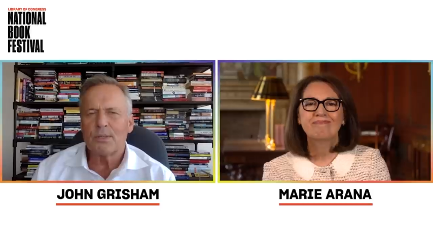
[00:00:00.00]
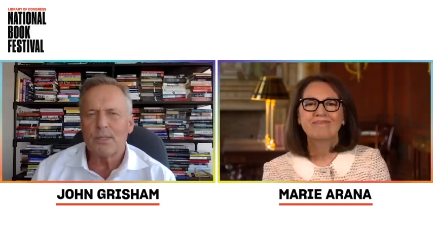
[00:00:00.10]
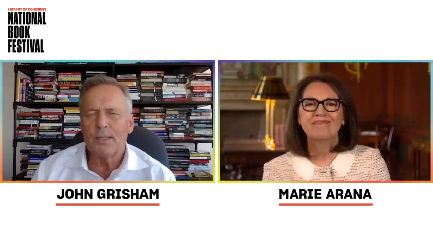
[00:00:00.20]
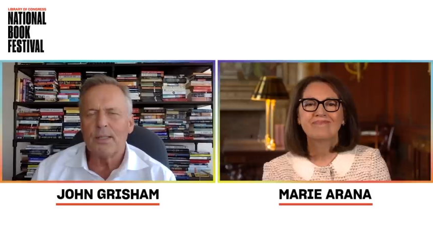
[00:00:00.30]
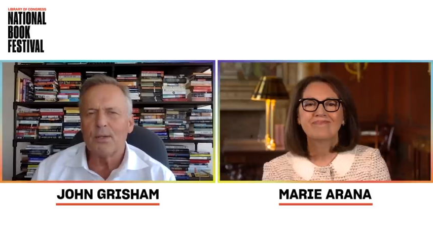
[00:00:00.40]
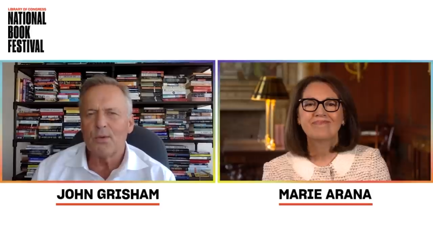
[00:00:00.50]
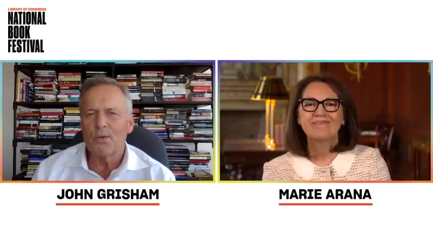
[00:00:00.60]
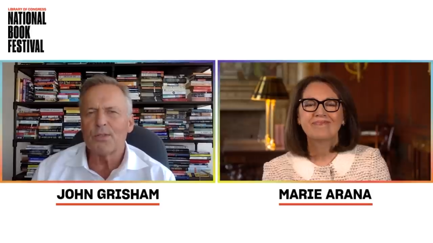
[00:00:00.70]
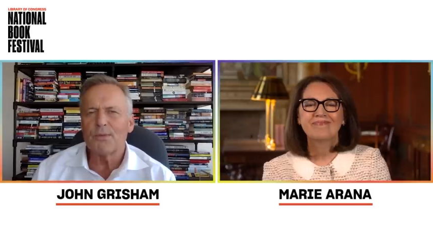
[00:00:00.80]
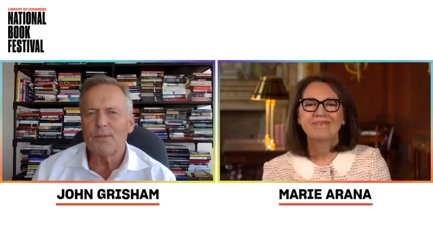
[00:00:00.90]
Speaker 1: uh, in the
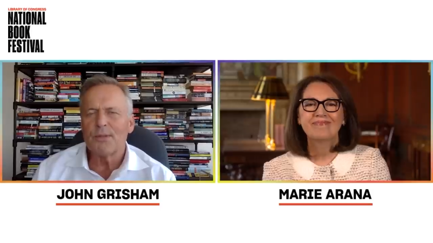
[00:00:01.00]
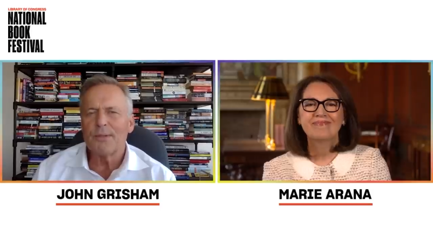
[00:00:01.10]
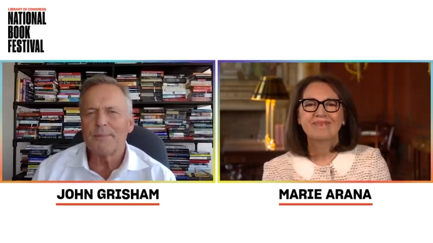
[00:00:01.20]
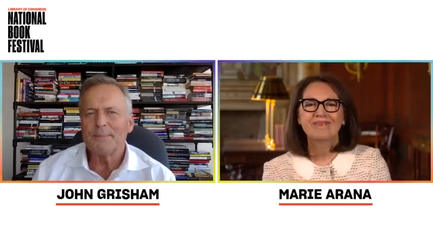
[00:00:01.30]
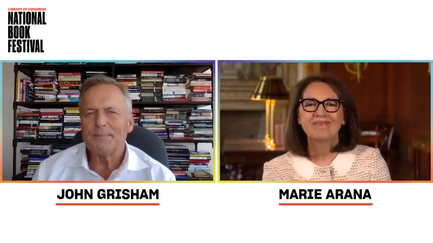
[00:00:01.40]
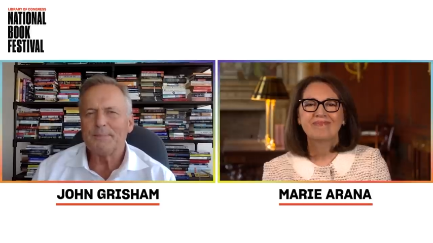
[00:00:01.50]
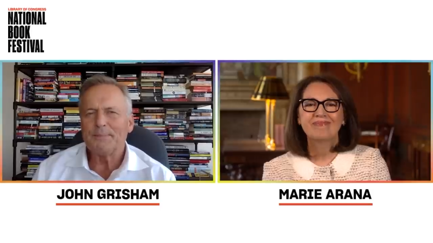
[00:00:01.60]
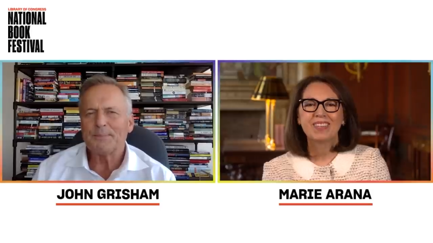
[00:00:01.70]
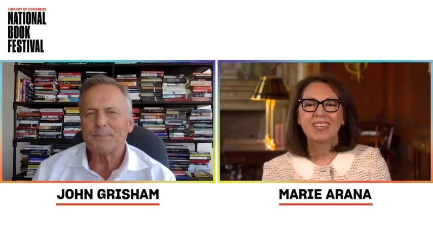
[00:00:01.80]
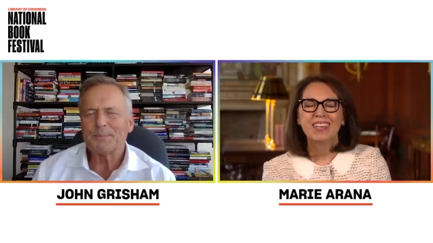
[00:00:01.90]
course of the year.
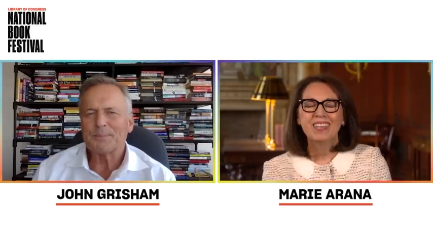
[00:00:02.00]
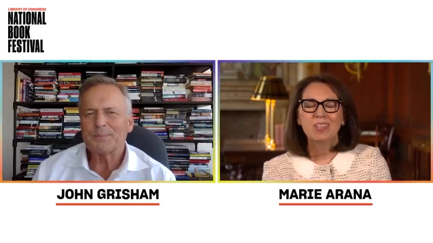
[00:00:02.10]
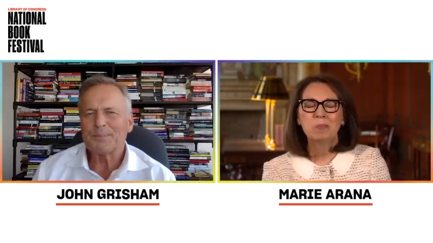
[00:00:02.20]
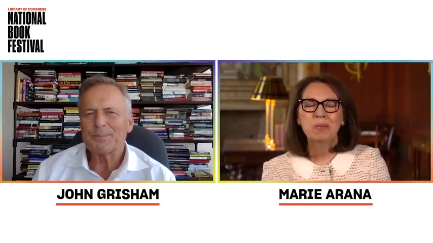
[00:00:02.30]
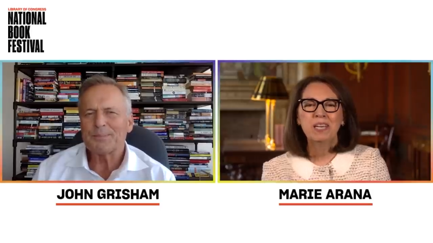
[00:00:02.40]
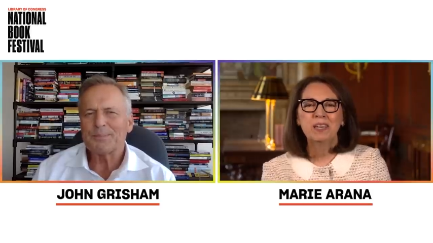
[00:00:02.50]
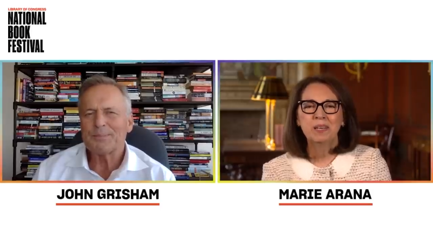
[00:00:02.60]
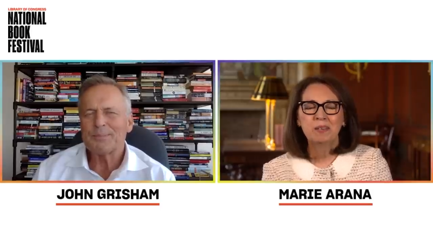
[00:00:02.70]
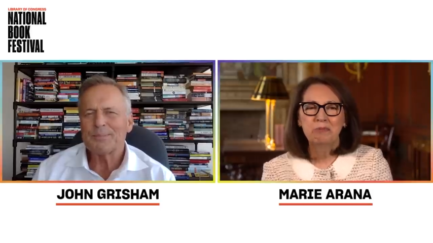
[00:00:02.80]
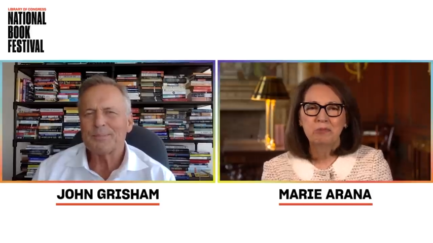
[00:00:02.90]

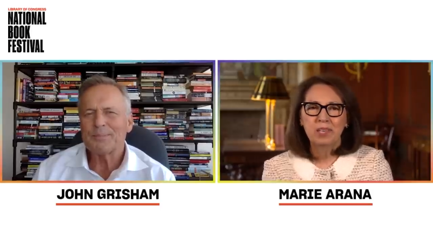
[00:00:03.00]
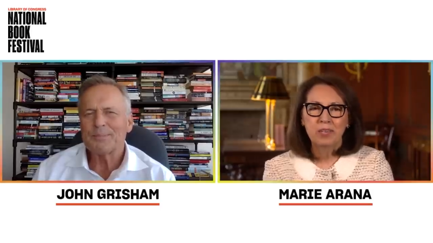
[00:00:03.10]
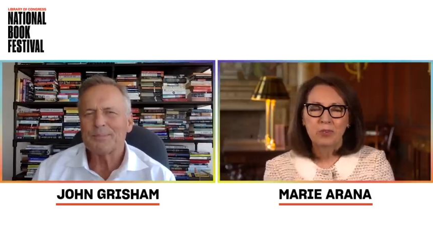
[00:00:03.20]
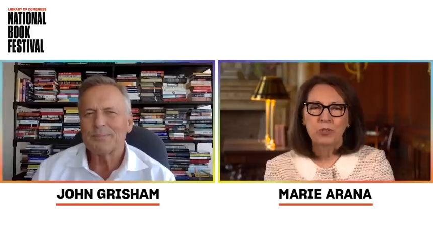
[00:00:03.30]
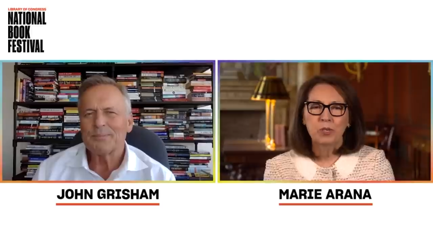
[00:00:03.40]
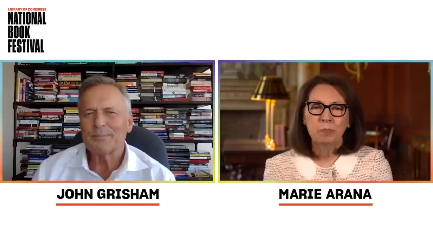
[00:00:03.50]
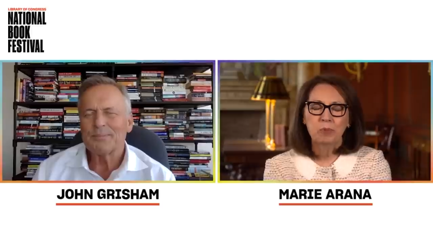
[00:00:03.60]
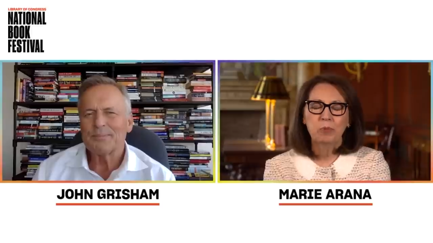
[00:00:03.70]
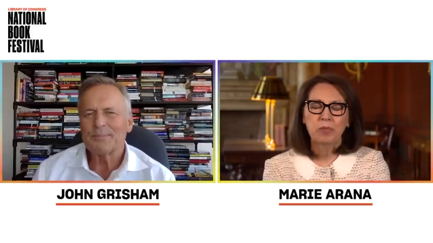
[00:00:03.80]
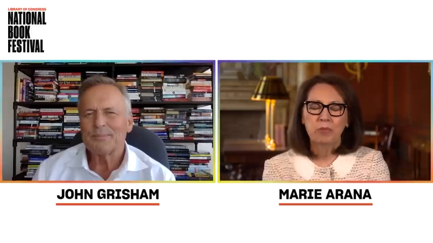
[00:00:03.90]
Speaker 2: Speaking of
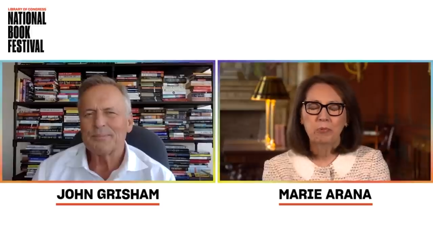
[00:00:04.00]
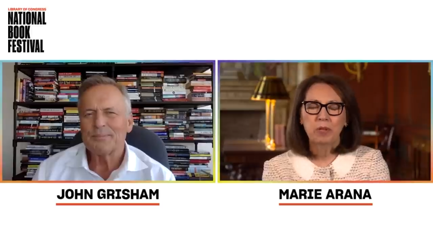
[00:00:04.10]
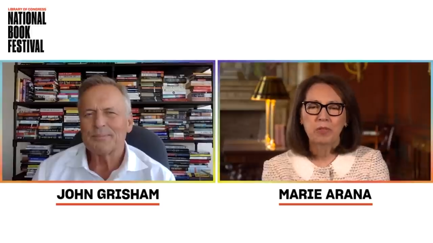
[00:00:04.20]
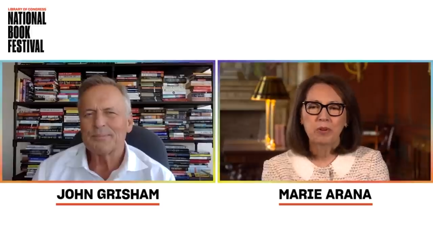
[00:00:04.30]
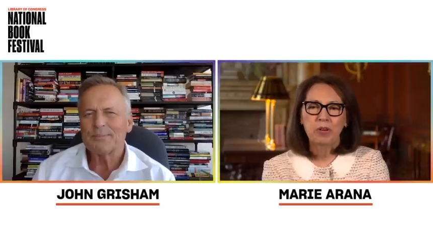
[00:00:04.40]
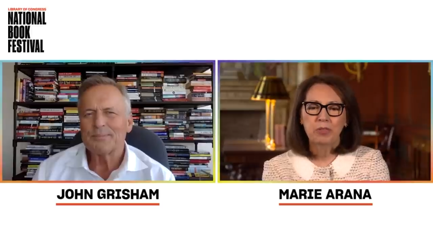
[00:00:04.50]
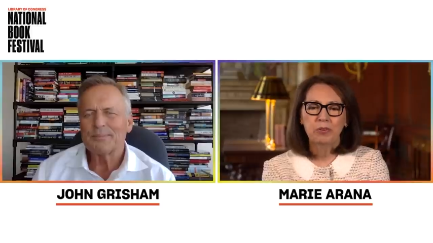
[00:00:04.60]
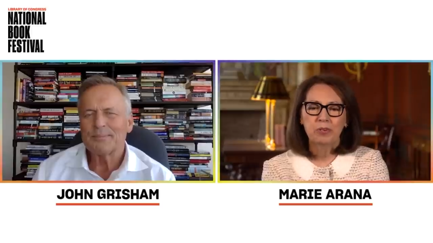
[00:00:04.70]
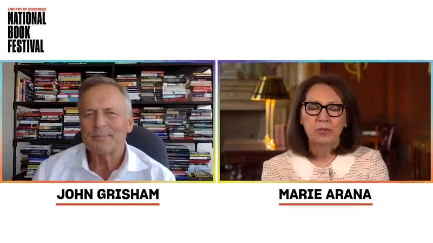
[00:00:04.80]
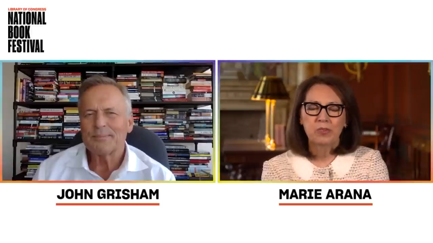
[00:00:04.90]
relationships with, with
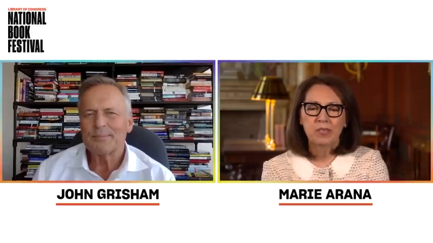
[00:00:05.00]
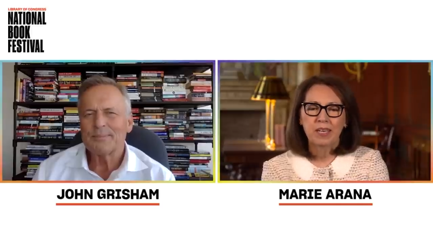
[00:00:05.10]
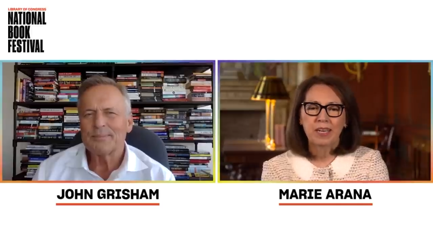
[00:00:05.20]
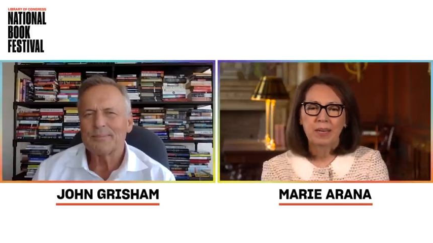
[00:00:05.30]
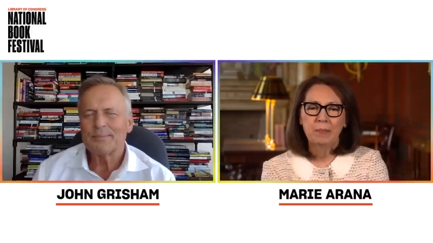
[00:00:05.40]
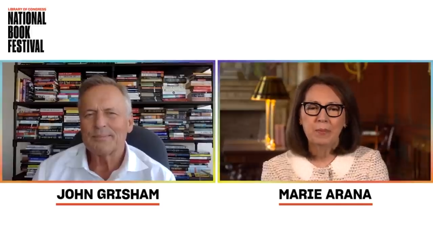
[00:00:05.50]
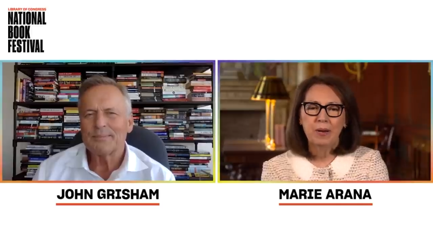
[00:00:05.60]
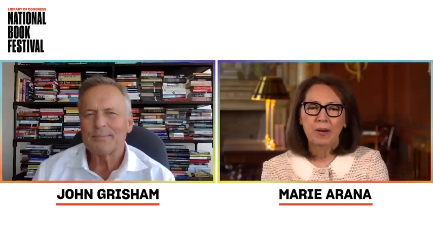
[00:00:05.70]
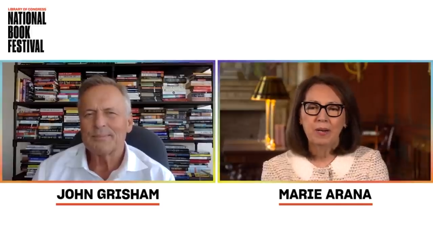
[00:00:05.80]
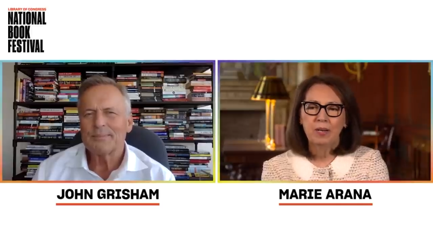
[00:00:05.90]
authors,
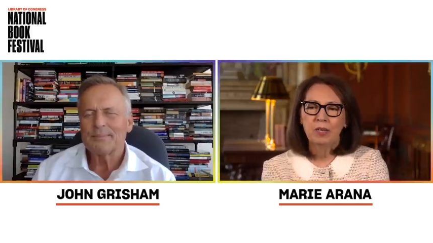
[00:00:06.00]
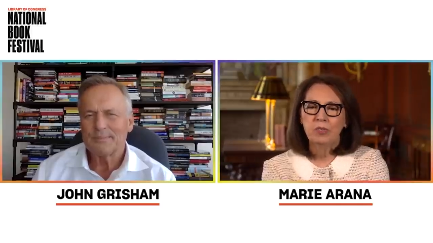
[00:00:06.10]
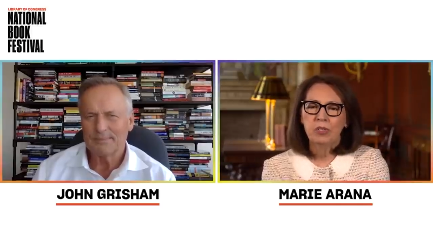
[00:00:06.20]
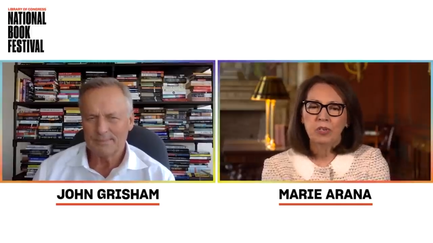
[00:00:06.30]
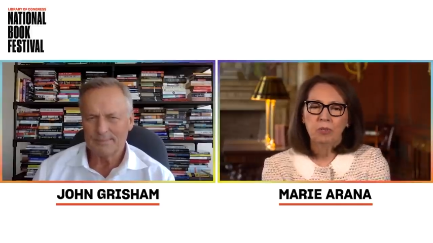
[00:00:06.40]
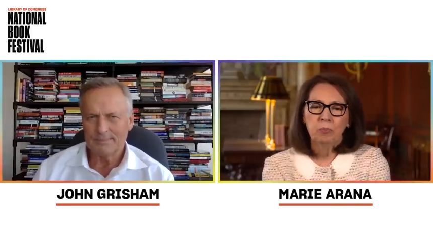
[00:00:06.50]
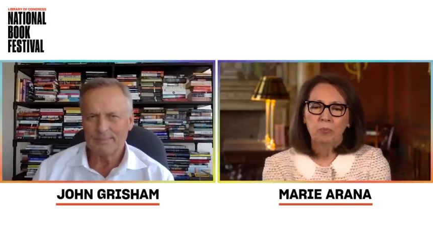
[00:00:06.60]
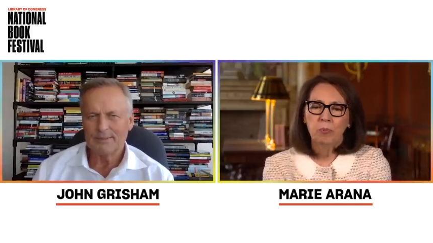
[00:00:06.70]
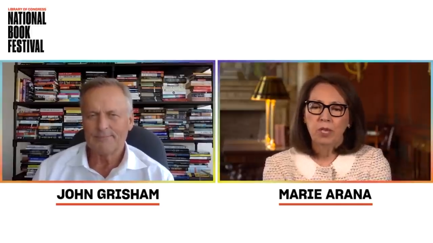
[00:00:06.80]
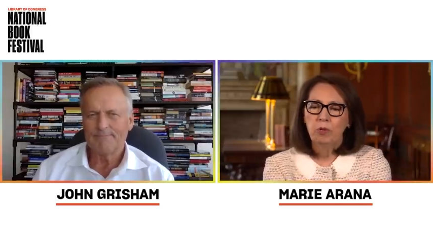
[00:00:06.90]
um, is
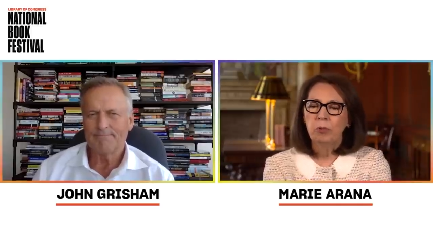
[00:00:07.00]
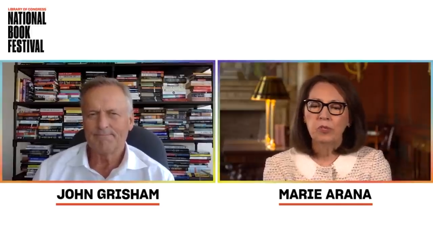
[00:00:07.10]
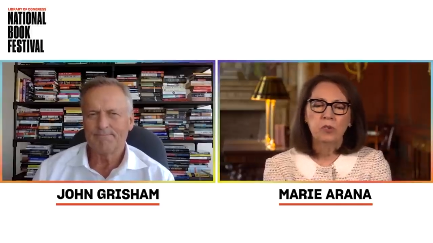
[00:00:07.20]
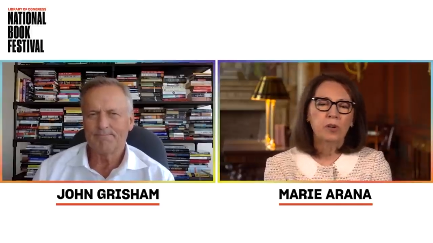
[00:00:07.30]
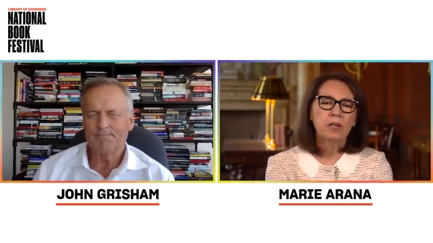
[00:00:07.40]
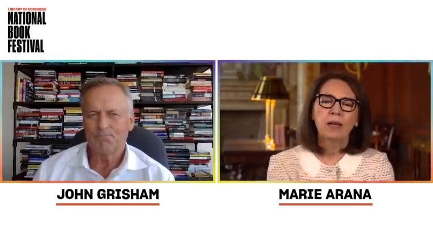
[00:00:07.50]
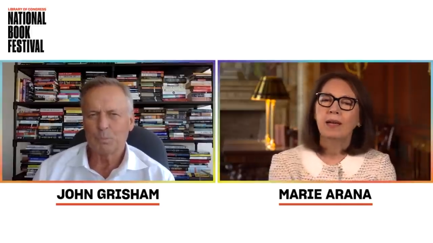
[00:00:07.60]
there, when you were starting